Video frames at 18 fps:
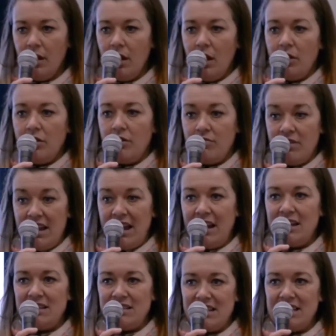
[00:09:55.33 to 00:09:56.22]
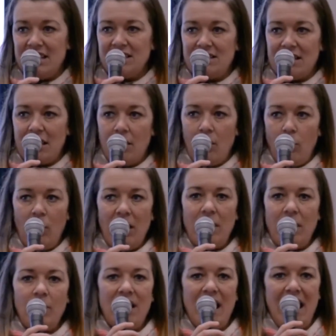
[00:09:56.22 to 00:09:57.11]
The reality is that the
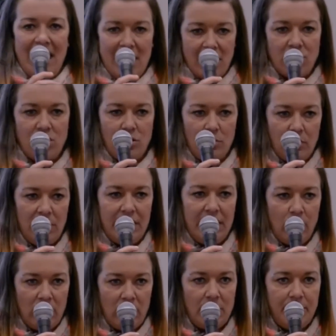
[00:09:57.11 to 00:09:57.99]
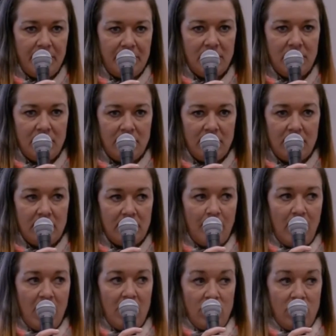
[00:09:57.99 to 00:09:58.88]
way we actually win business is
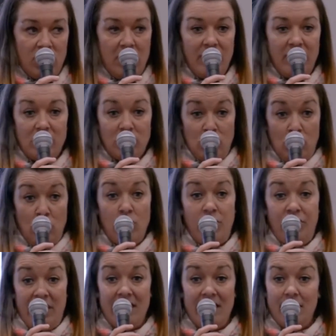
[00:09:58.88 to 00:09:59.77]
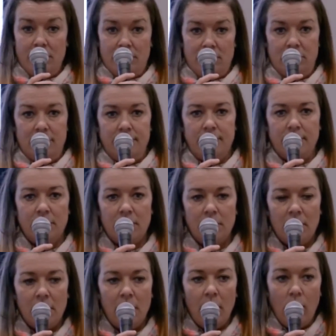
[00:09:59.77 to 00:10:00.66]
by achieving 2 things.
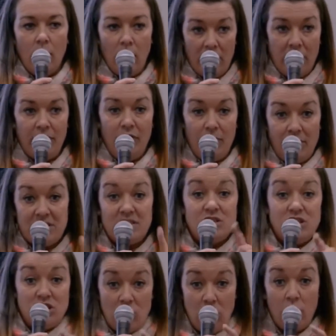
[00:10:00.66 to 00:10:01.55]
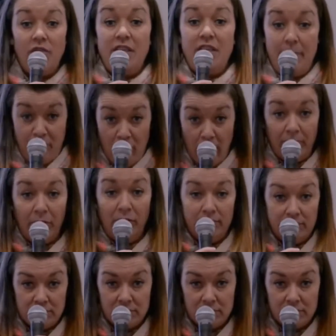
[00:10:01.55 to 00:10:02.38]
One of them is to solve their problem.